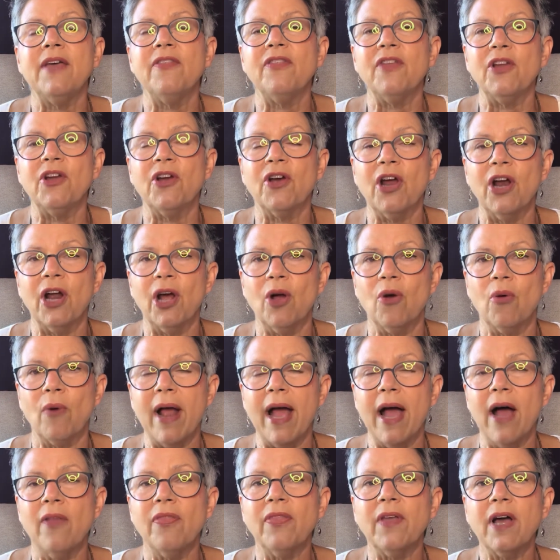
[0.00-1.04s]
Then you're going to
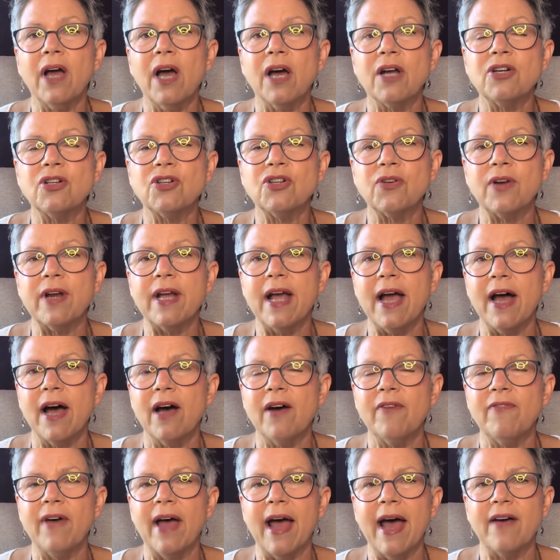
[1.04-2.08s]
ground the country
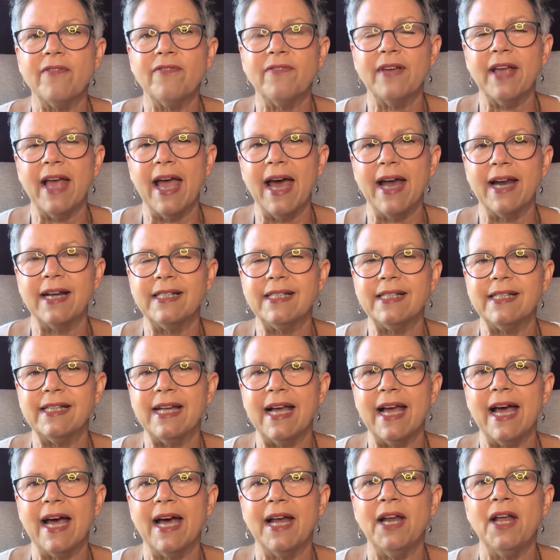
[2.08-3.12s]
of
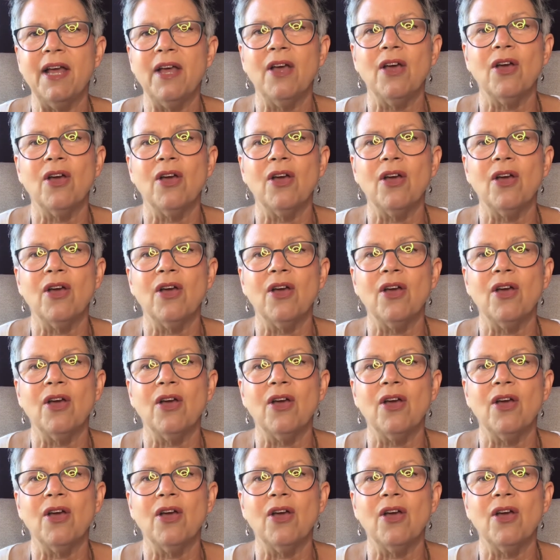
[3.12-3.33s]
Afghanistan